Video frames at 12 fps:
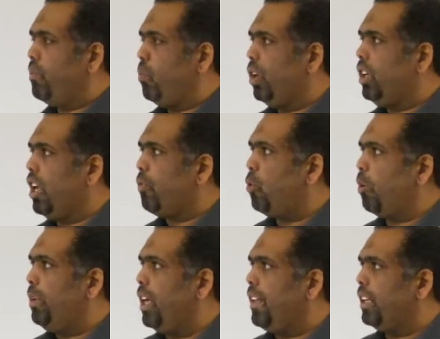molecular
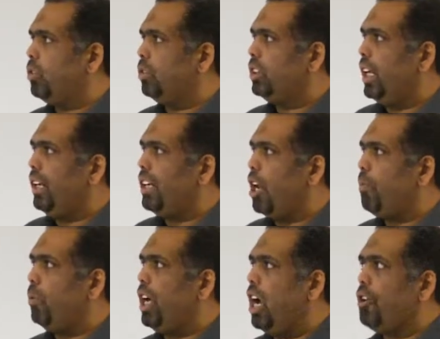formula that contain
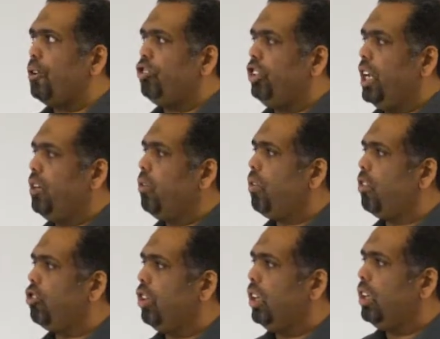carbon, hydrogen, and
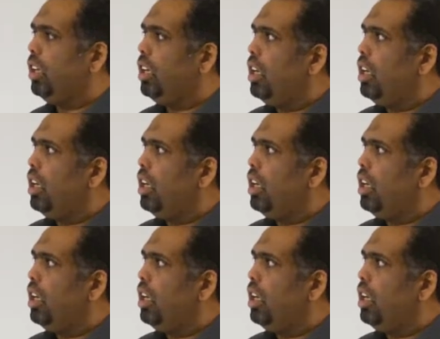oxygen.